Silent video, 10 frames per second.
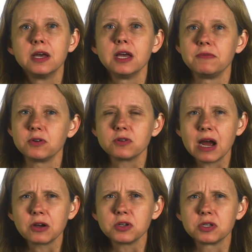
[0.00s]
If your
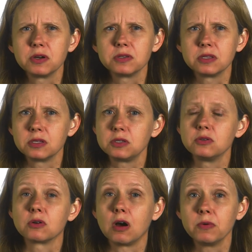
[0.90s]
tracker shows that this
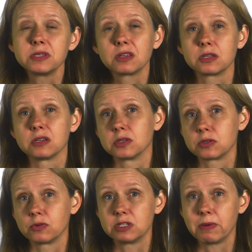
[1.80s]
user always clicks on
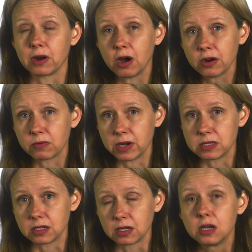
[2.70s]
stories about auto
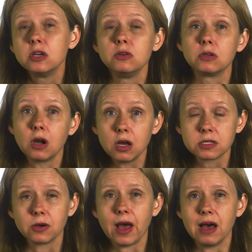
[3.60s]
racing, you can
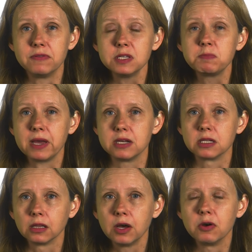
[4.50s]
also have his page
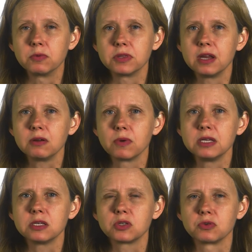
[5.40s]
load with any
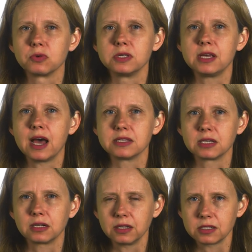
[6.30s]
racing stories he
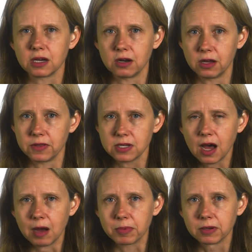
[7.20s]
hasn't clicked on the
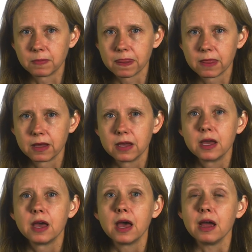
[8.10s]
top.
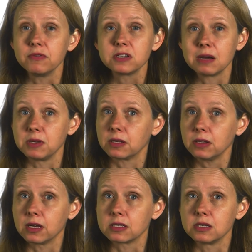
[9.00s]
Every time he
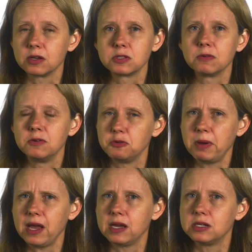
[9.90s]
clicks, he goes to a new
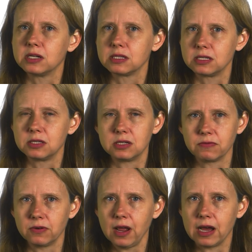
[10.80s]
page and sees
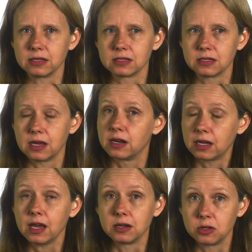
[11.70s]
different ads, and
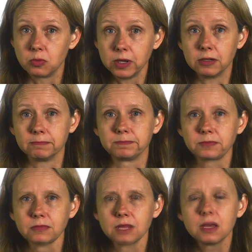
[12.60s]
again, you win.
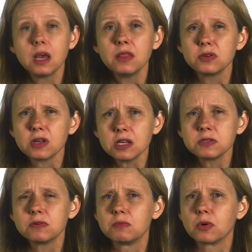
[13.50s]
There's
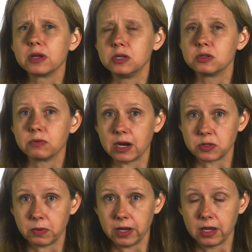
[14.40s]
also a more
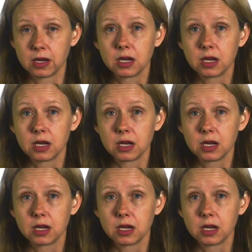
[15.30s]
indirect way,